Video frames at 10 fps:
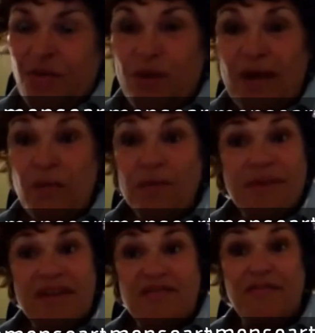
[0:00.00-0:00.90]
where
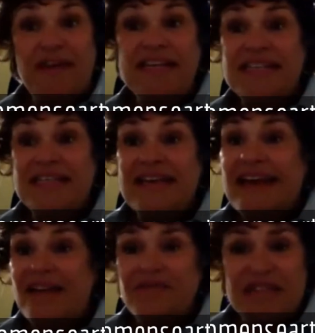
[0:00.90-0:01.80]
women are facing
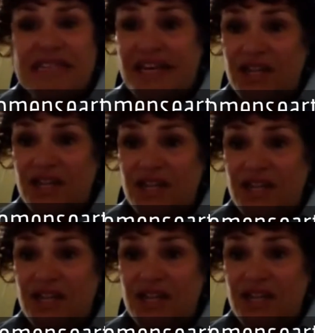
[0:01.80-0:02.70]
everyday challenges,